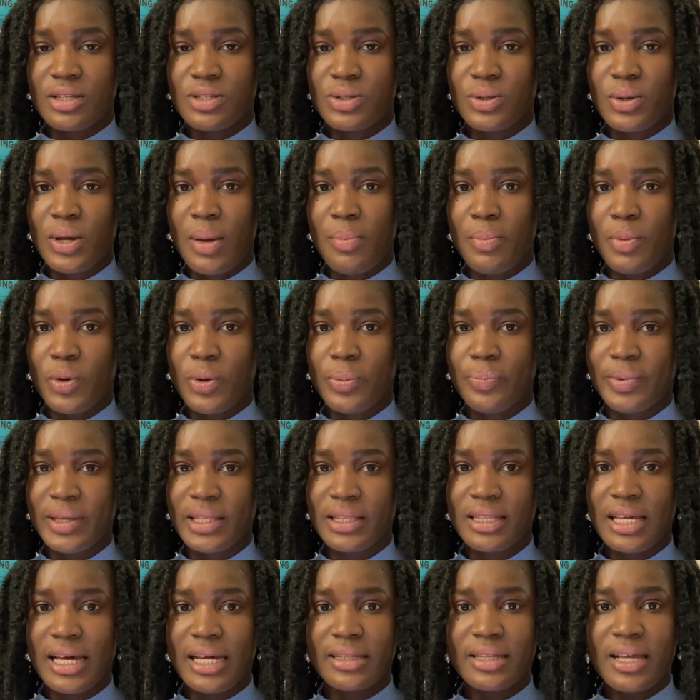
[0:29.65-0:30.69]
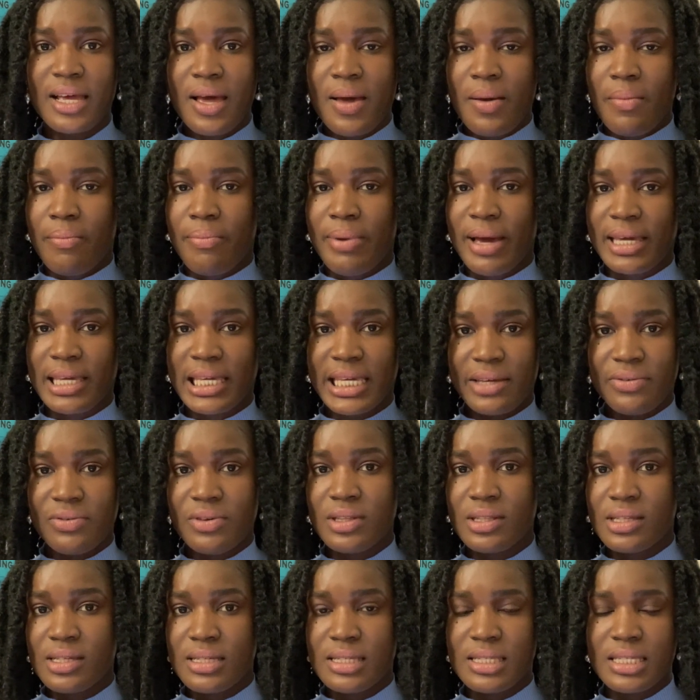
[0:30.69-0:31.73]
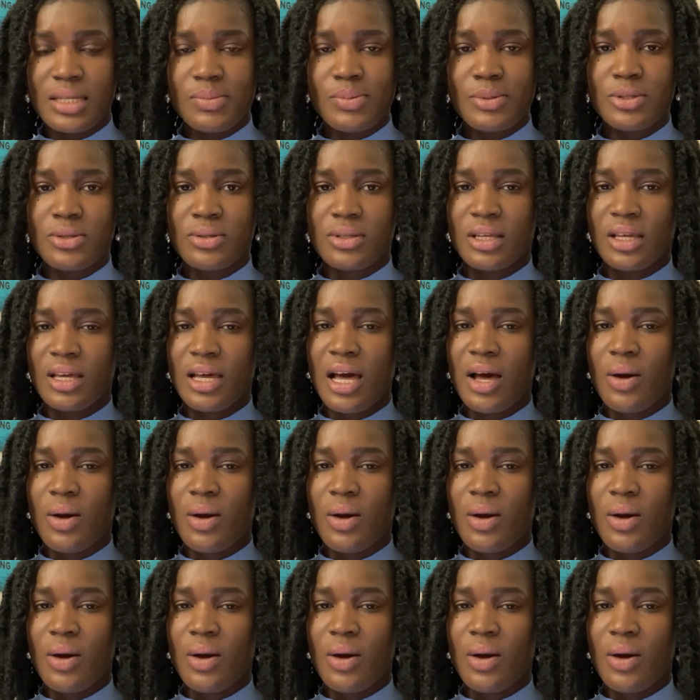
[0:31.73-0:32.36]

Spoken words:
So I'm hoping that by giving these tips today,